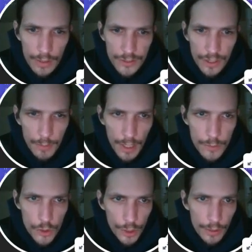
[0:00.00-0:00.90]

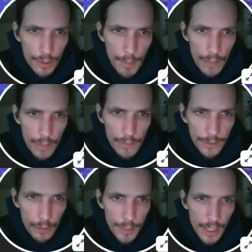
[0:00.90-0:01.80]
Sometimes during the month
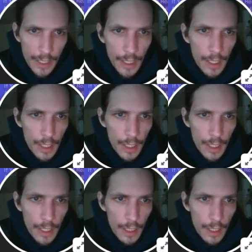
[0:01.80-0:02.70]
there will be
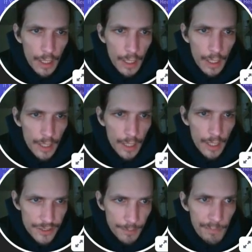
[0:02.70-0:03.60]
a sales
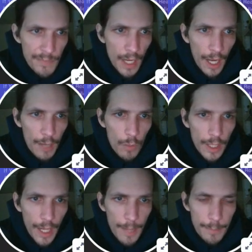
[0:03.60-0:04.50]
contest, and
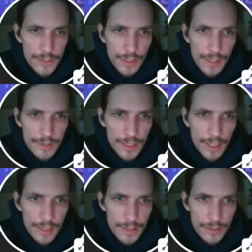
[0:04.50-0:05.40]
what happens
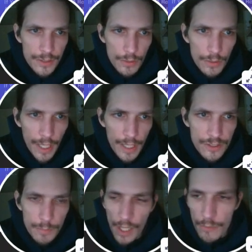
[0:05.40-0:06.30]
is you'll get
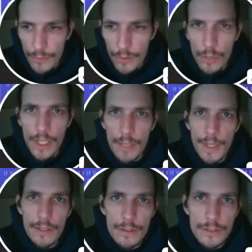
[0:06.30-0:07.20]
some done for you
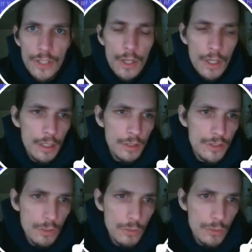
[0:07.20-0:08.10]
emails
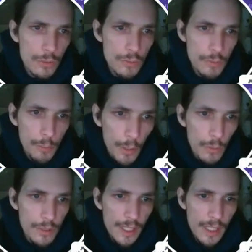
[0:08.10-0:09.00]
to
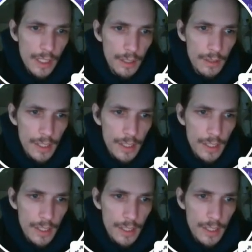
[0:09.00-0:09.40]
promote the